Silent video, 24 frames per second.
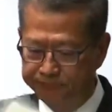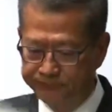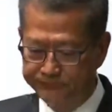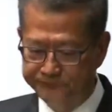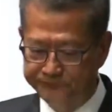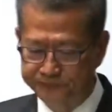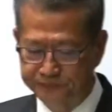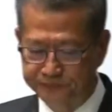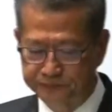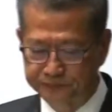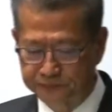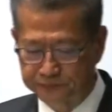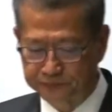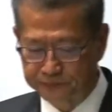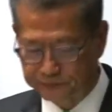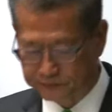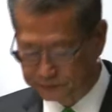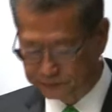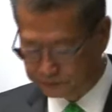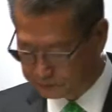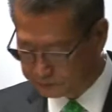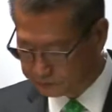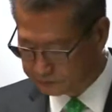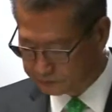while the
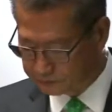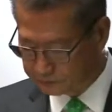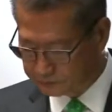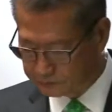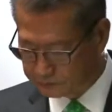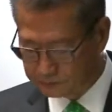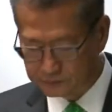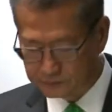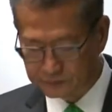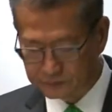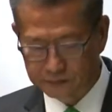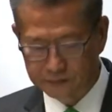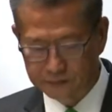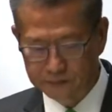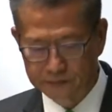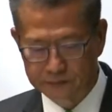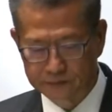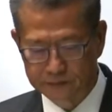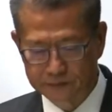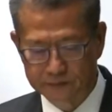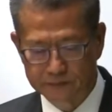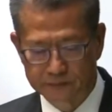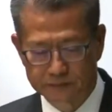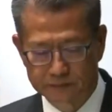underlying inflation rate
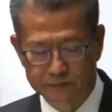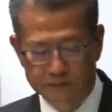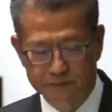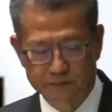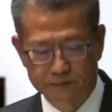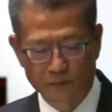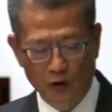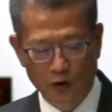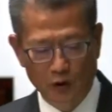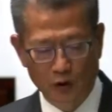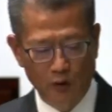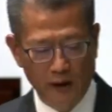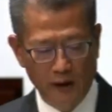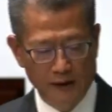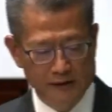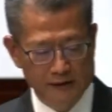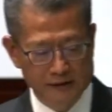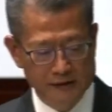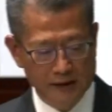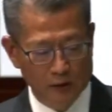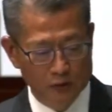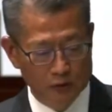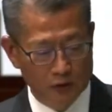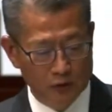will average
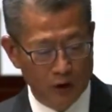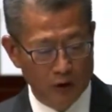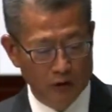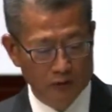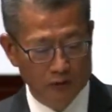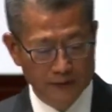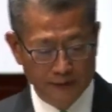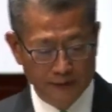2%.